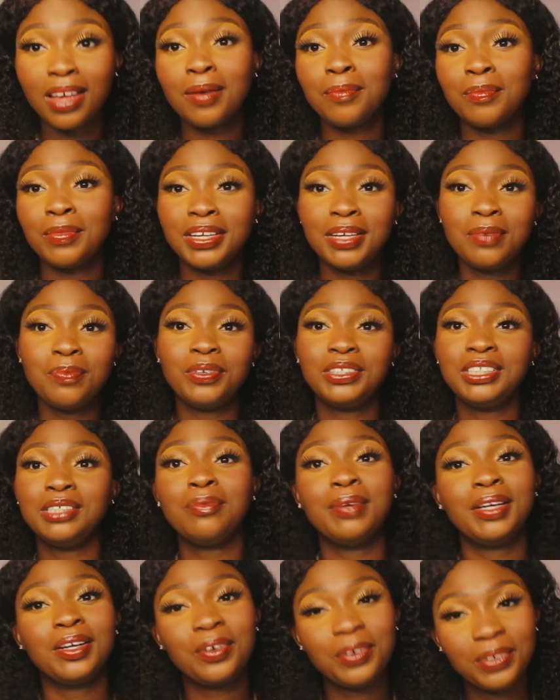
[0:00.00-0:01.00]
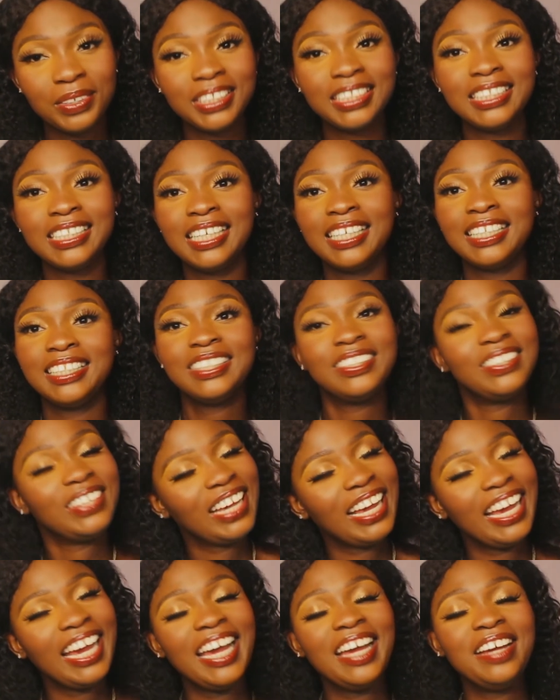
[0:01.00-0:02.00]
But keep watching my content,
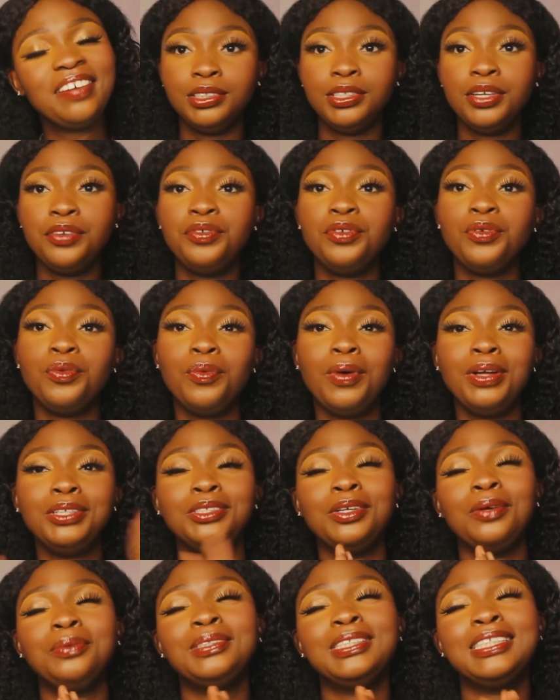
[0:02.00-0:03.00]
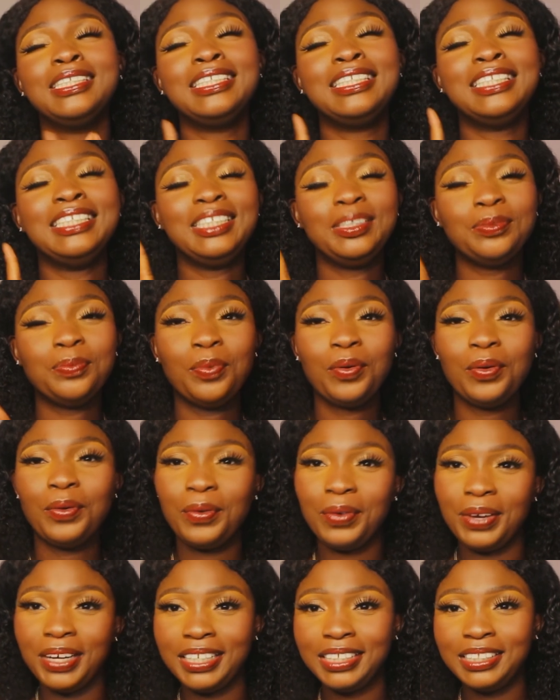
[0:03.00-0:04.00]
okay? So if you watch up to this
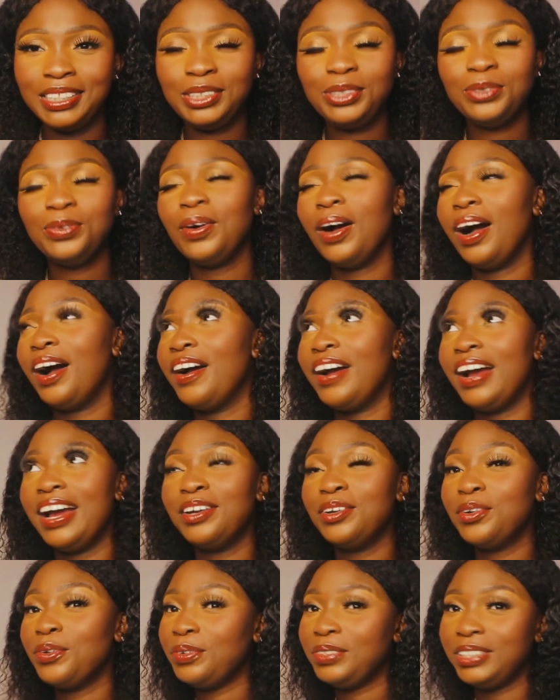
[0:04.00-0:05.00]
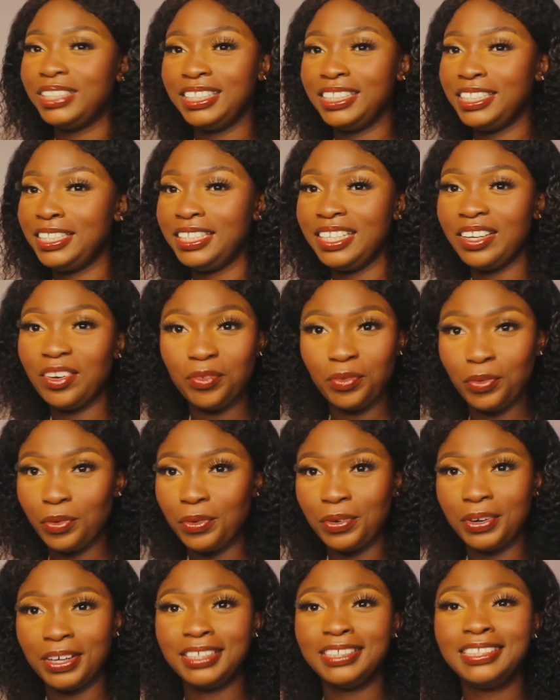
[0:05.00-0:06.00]
point, you are an OG, of
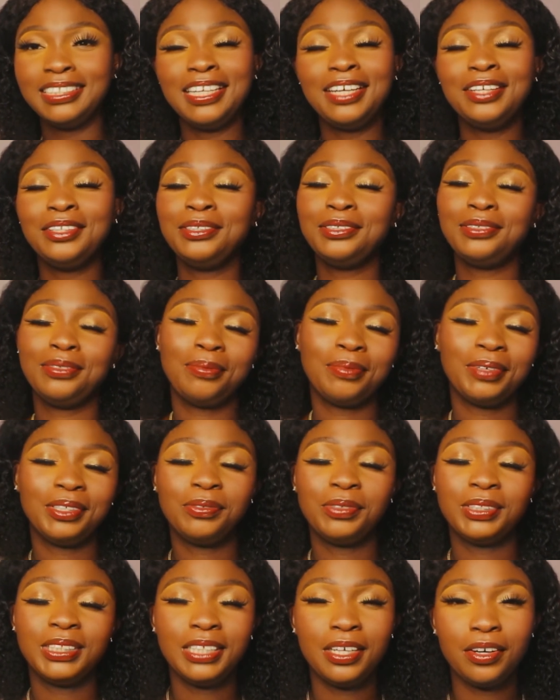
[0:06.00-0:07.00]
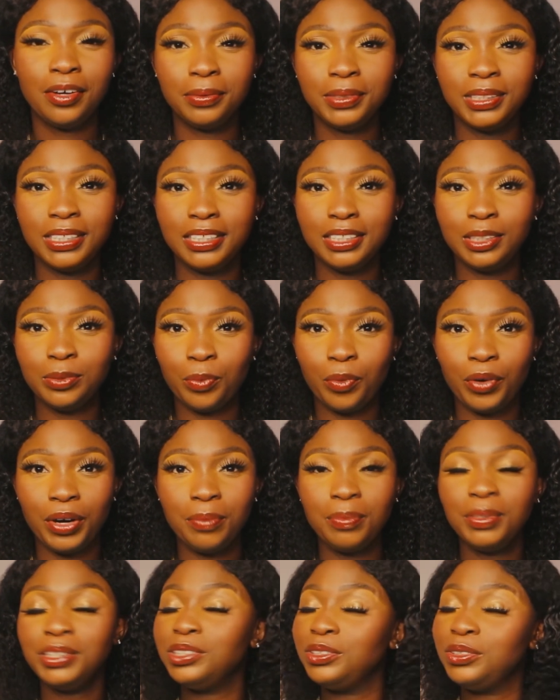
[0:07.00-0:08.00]
course. Thank you so much for staying up to this
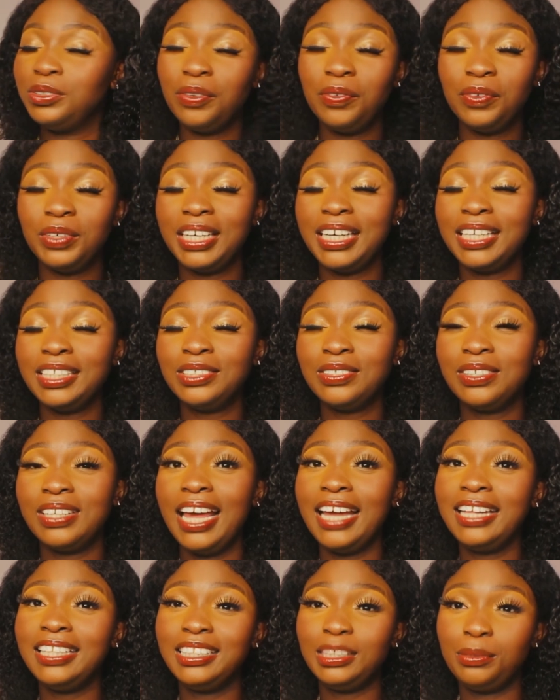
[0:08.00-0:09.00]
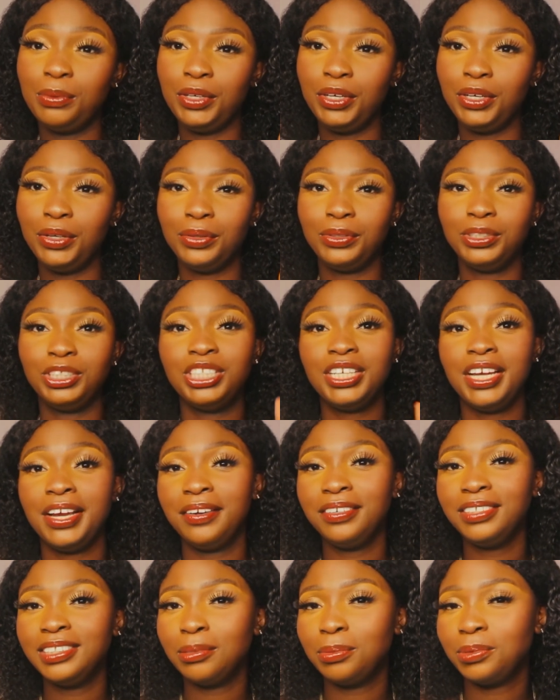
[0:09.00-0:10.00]
point. Please do not forget to like this video,
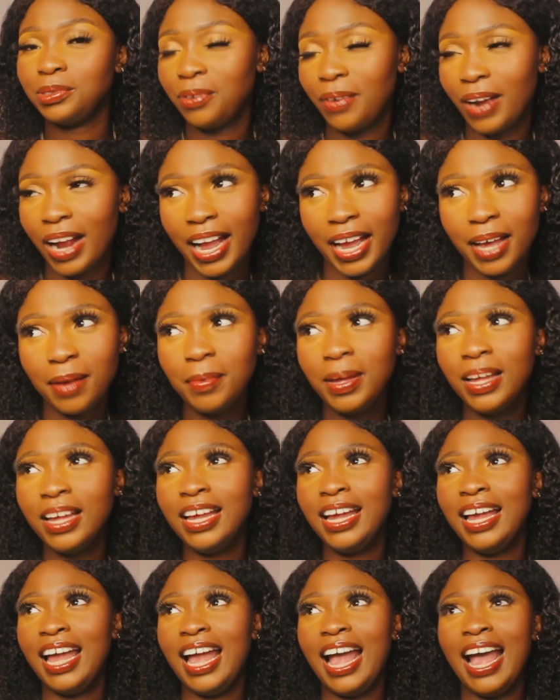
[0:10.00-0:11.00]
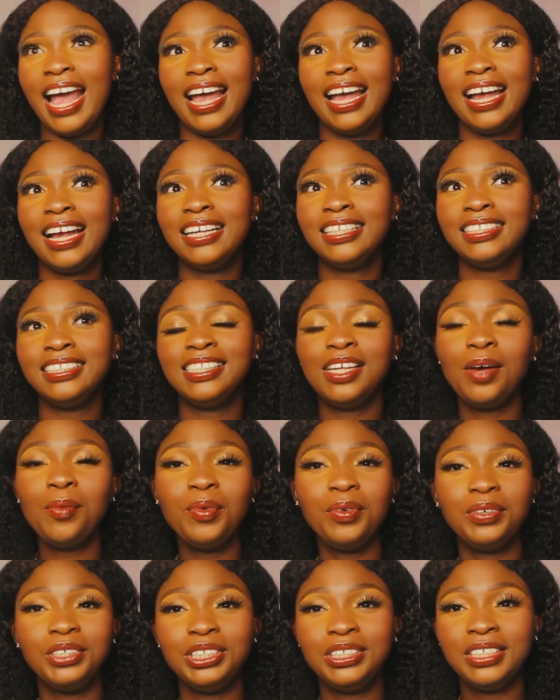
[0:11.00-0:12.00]
share, subscribe, and tell
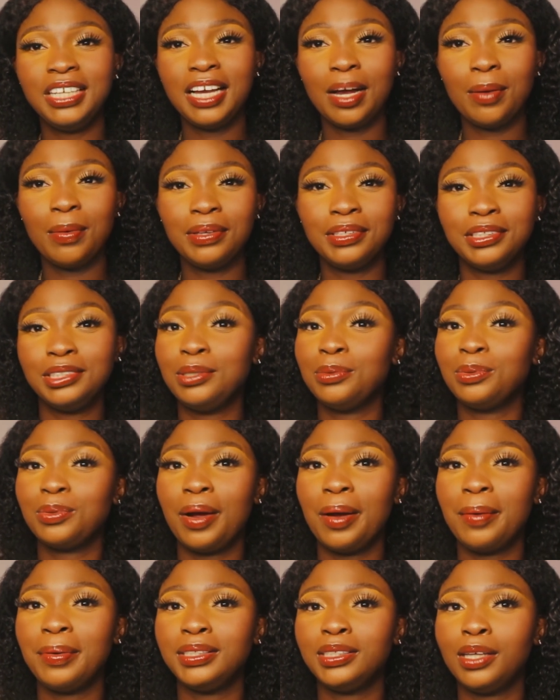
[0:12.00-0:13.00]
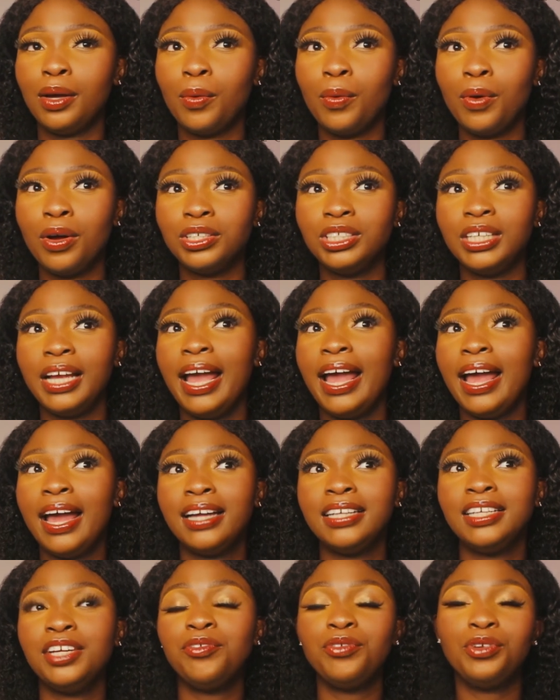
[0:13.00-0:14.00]
me what you think about the subscribers I watch.
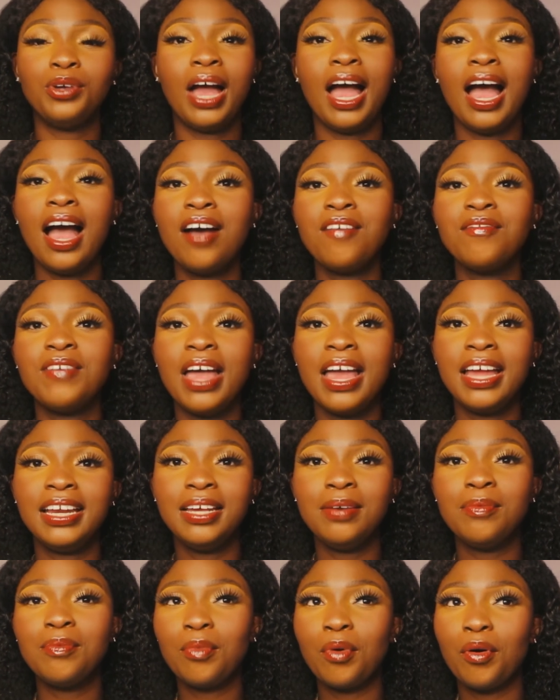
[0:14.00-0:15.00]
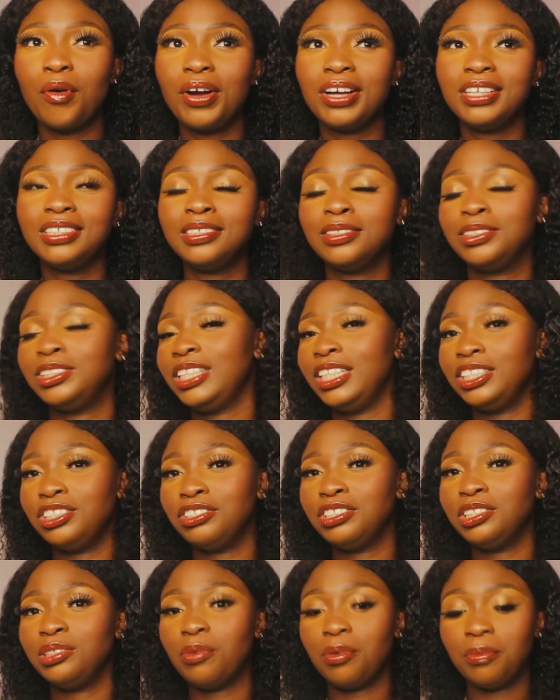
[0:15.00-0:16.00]
And if you have any more
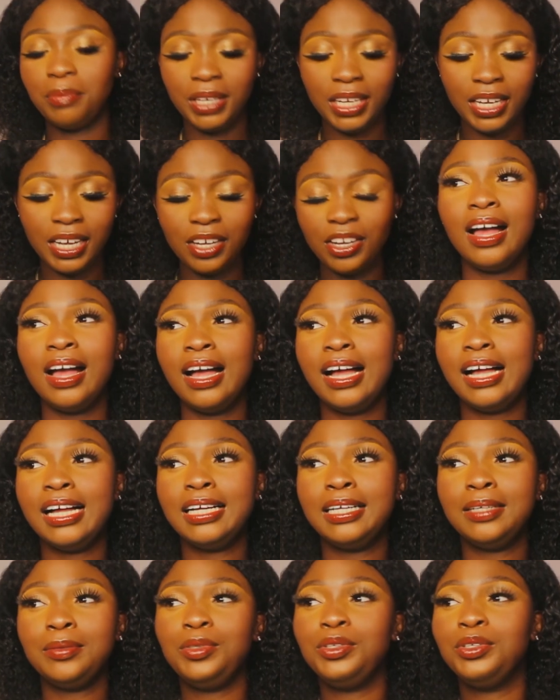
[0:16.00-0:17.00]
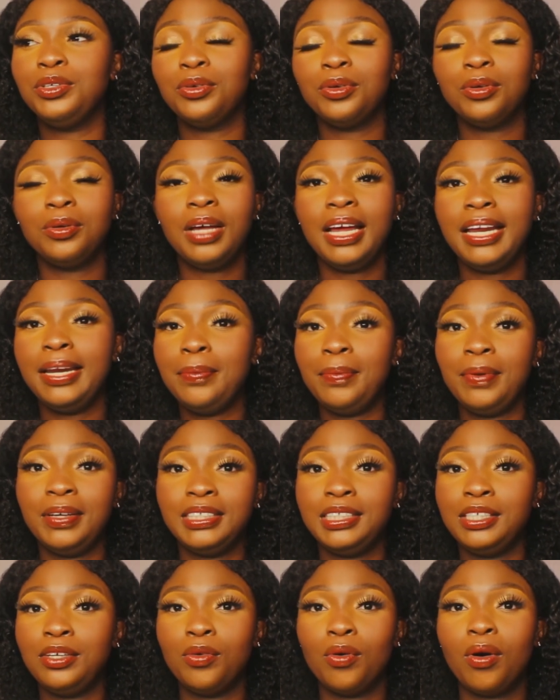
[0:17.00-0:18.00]
suggestions for me, you know, any
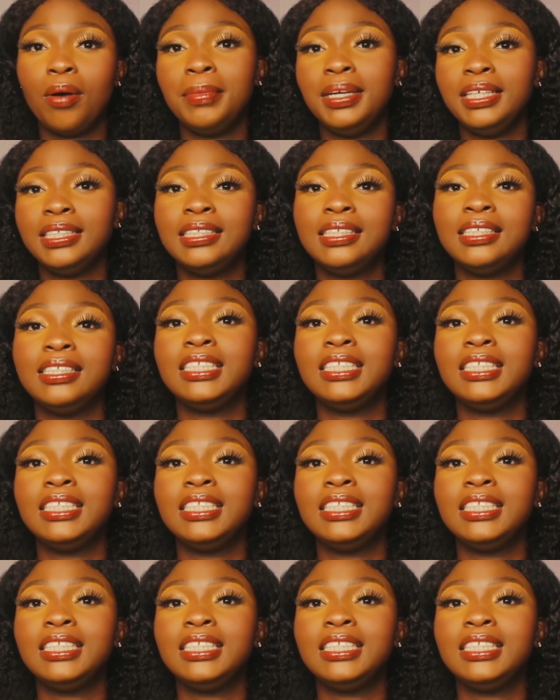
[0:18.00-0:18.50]
person you want me to